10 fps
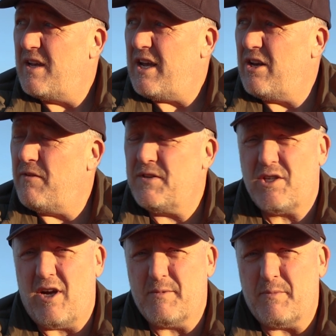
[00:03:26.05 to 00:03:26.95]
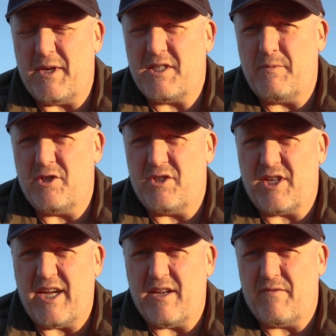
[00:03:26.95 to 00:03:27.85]
And oftentimes the best images you
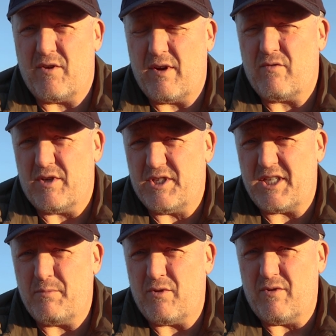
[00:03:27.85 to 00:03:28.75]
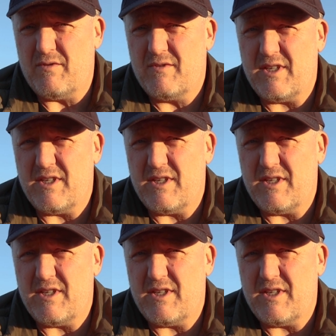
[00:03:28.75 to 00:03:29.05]
get are very, very simple,